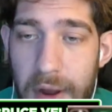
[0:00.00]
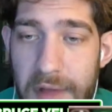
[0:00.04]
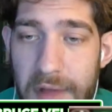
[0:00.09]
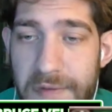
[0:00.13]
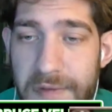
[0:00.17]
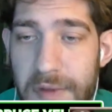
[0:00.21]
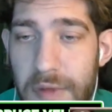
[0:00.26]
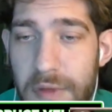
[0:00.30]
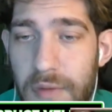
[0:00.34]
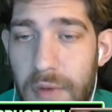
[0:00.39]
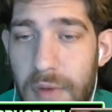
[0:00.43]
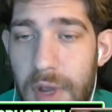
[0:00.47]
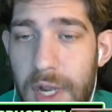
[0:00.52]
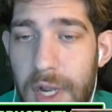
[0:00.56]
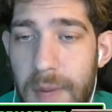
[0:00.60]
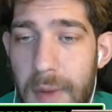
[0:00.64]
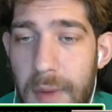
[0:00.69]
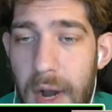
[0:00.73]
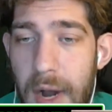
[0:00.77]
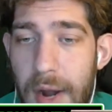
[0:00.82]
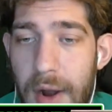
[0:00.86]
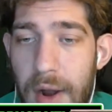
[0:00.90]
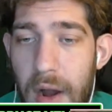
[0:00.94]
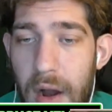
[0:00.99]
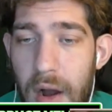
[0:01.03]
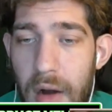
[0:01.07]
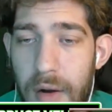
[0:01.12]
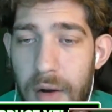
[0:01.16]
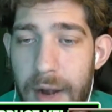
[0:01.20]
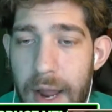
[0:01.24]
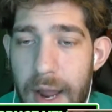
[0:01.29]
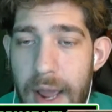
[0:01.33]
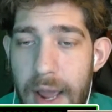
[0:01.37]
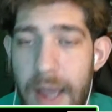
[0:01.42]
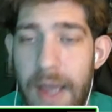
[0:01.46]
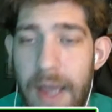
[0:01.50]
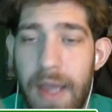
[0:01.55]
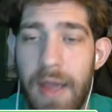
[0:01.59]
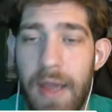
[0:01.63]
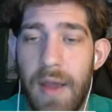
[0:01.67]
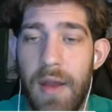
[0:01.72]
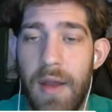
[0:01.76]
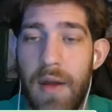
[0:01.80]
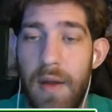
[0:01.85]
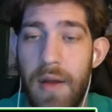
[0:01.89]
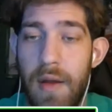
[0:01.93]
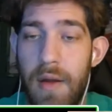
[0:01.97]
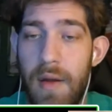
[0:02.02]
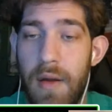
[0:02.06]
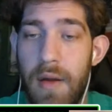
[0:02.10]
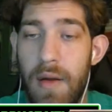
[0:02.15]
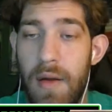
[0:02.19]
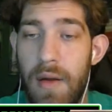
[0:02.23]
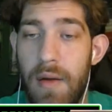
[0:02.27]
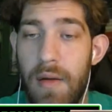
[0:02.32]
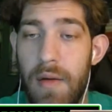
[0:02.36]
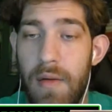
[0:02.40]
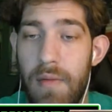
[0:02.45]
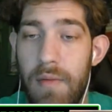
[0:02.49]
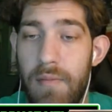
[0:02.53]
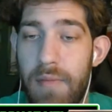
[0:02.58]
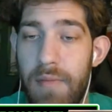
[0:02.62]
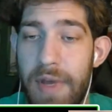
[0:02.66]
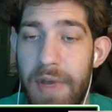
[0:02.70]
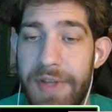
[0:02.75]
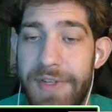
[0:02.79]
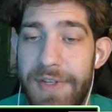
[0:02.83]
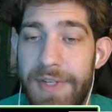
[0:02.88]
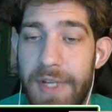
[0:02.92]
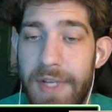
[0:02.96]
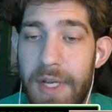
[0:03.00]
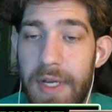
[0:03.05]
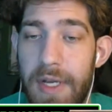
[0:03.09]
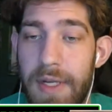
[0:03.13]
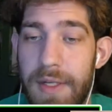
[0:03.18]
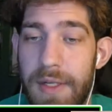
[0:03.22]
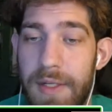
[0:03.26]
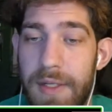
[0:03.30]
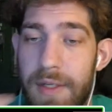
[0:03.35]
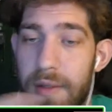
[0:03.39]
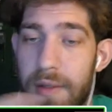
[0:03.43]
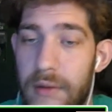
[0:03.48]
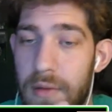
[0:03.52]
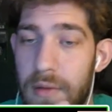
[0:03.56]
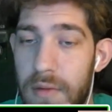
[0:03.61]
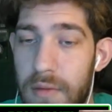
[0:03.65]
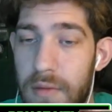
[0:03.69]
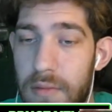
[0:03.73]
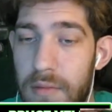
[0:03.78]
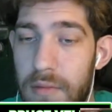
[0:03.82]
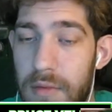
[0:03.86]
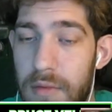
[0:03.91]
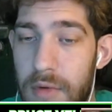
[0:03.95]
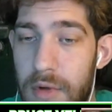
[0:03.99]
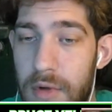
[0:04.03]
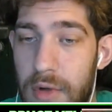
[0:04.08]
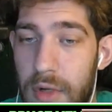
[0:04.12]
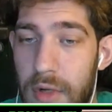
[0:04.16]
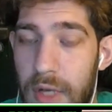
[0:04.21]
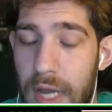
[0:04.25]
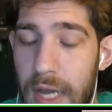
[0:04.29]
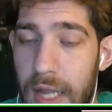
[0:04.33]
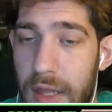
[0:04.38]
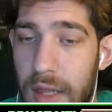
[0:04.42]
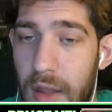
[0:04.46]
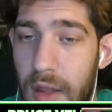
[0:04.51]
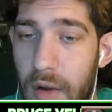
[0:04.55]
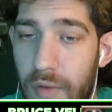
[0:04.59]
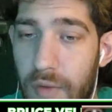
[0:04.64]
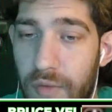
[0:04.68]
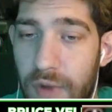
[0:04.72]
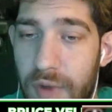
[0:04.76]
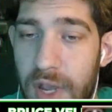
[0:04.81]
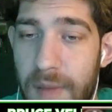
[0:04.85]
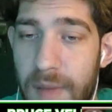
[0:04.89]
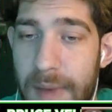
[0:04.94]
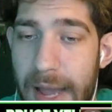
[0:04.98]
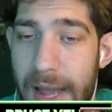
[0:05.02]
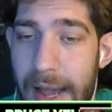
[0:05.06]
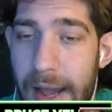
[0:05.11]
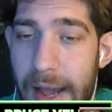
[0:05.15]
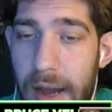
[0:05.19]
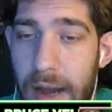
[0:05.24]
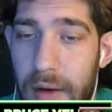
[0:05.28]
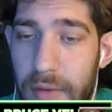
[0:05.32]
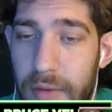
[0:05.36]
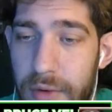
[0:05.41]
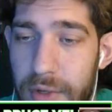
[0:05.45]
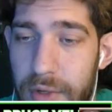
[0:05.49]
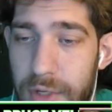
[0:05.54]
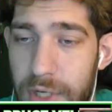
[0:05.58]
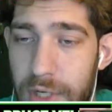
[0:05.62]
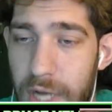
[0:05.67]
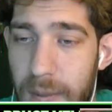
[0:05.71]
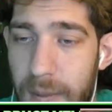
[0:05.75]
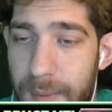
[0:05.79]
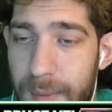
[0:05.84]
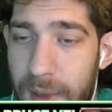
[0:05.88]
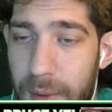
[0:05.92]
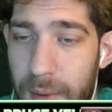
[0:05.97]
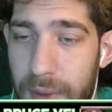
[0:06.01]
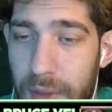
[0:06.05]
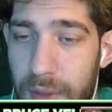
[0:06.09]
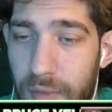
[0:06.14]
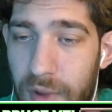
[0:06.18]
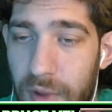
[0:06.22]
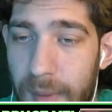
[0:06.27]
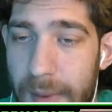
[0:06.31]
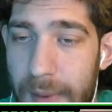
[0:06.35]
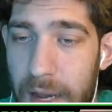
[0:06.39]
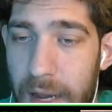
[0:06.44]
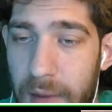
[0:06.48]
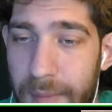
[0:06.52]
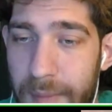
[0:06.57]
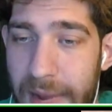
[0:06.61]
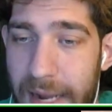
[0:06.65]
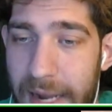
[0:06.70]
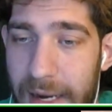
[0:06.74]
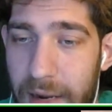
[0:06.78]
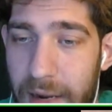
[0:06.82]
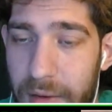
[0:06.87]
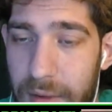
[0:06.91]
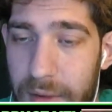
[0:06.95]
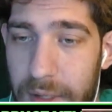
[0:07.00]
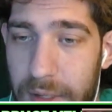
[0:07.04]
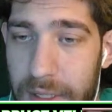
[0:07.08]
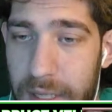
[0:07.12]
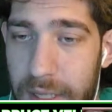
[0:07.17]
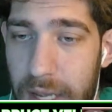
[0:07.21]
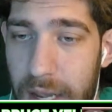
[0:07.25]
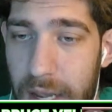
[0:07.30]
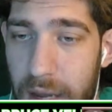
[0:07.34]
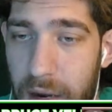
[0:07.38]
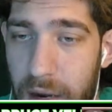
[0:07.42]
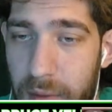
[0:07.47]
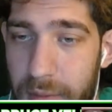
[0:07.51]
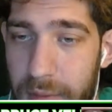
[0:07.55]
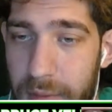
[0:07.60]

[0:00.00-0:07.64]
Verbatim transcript: for three. Come on, Holiday. Misses. Get the rebound. JB with the rebound back out to Tatum.